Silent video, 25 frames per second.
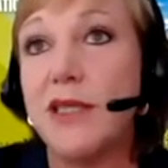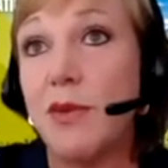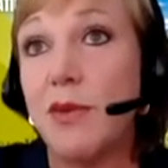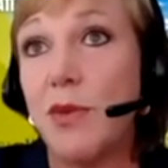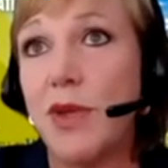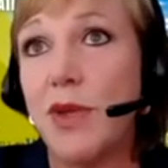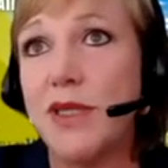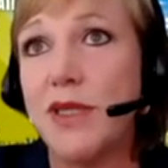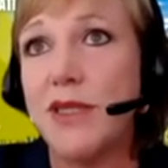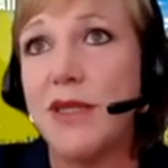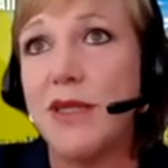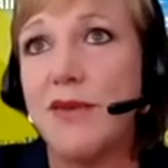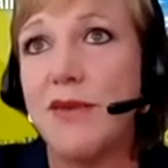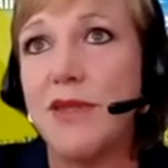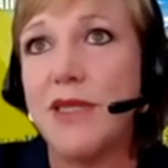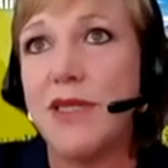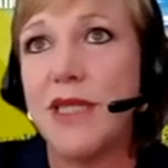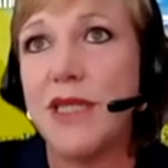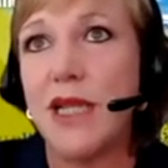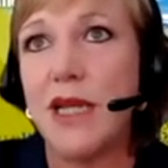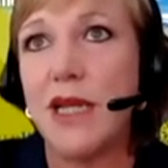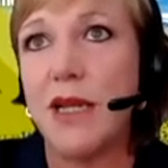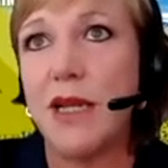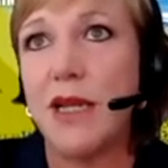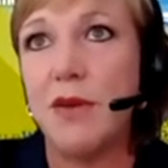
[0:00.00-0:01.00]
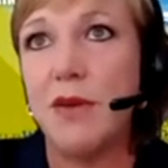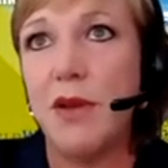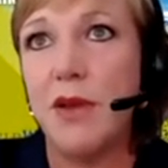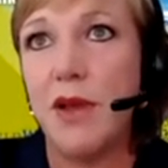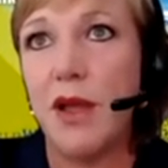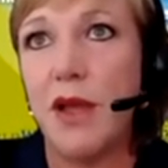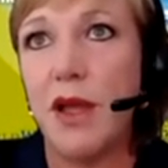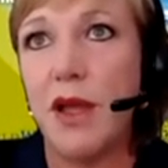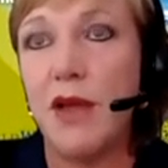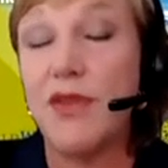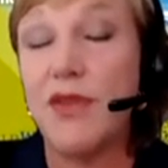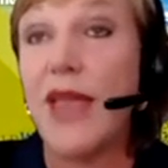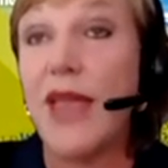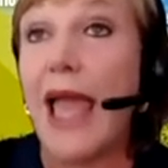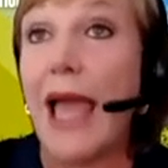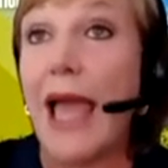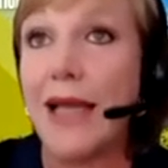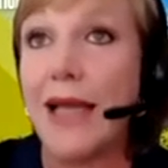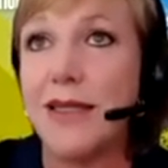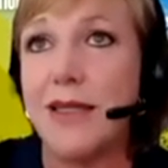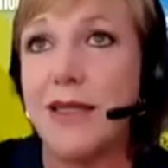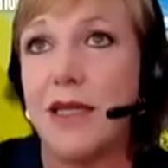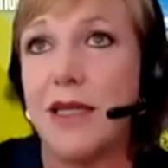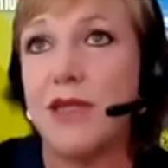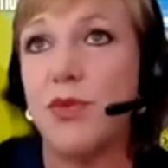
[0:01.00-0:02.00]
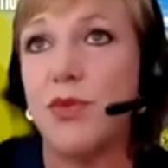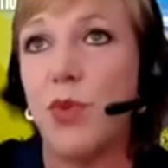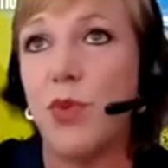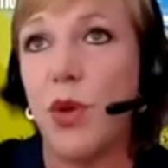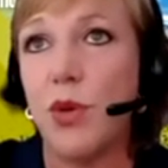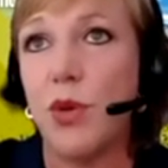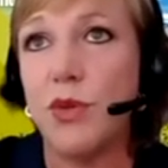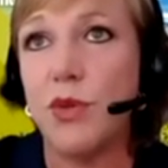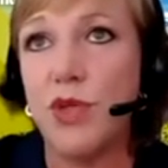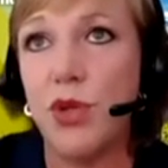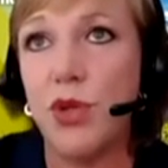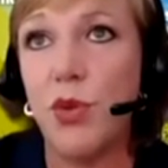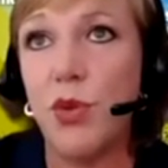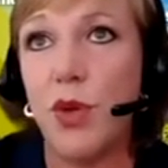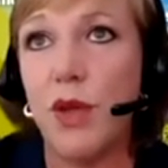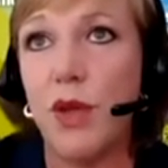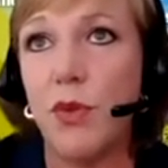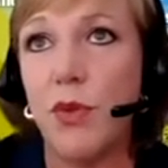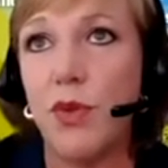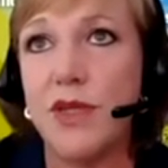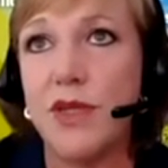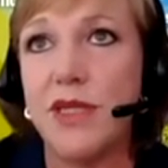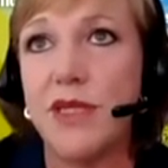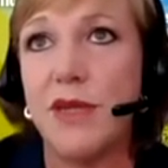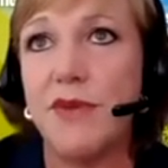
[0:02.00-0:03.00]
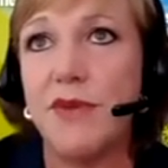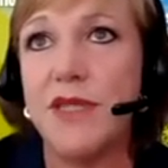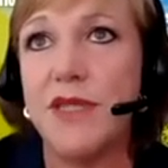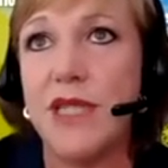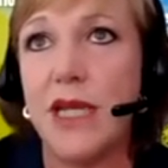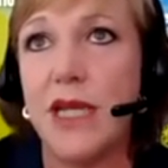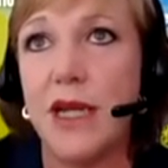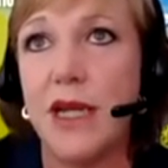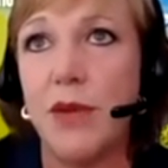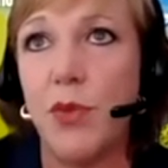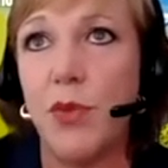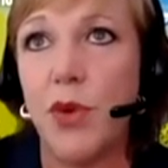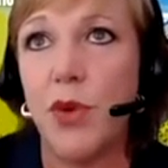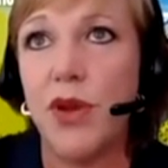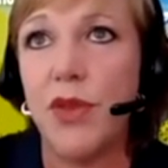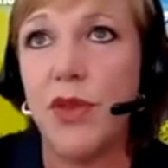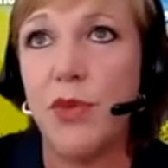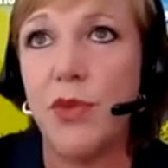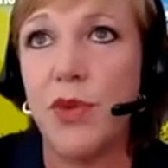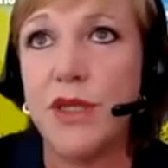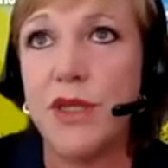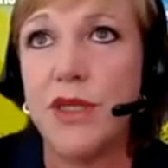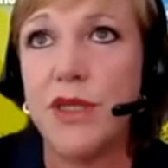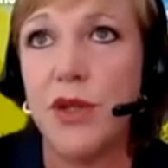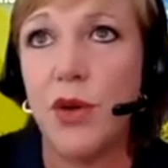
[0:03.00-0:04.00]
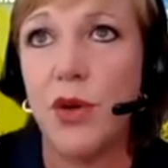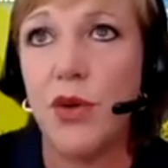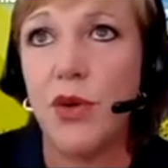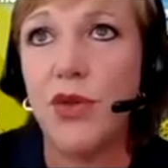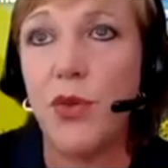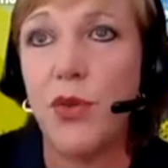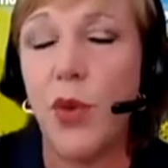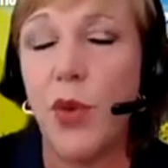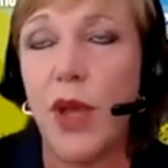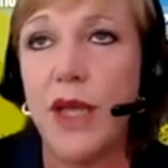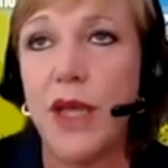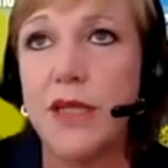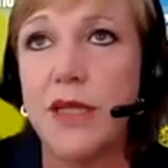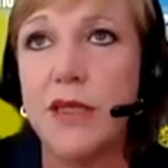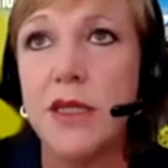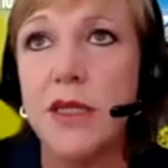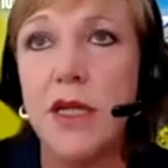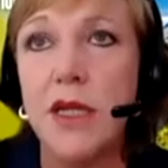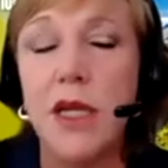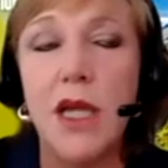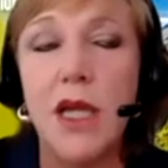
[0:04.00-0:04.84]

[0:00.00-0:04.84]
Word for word: It was devastated. Uh, the access road to it was devastated in one of the recent earthquakes,